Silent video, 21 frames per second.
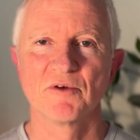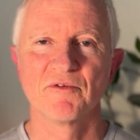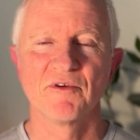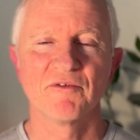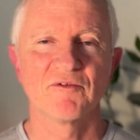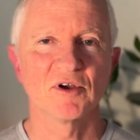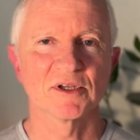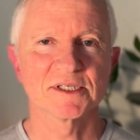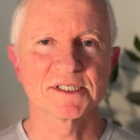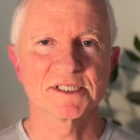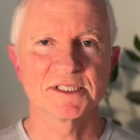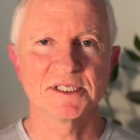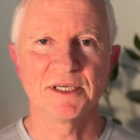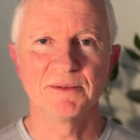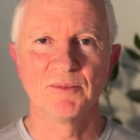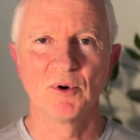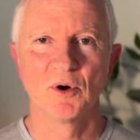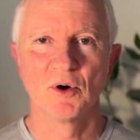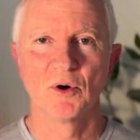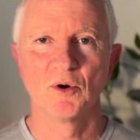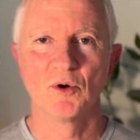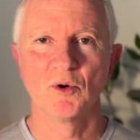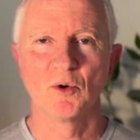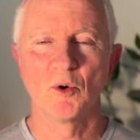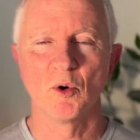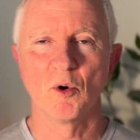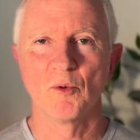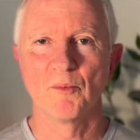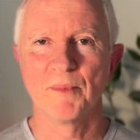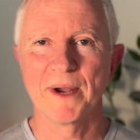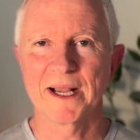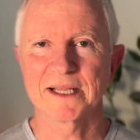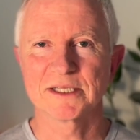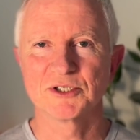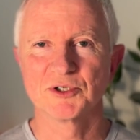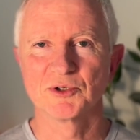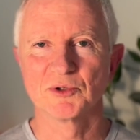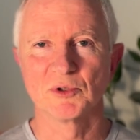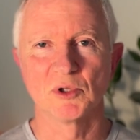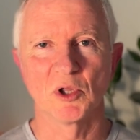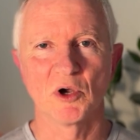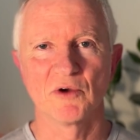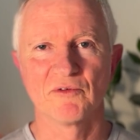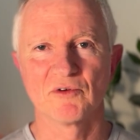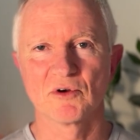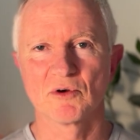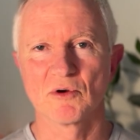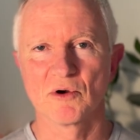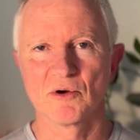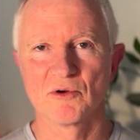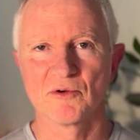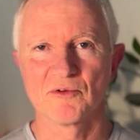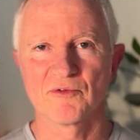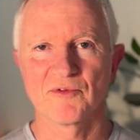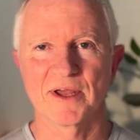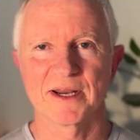if you've got SIBO or bacterial overgrowth,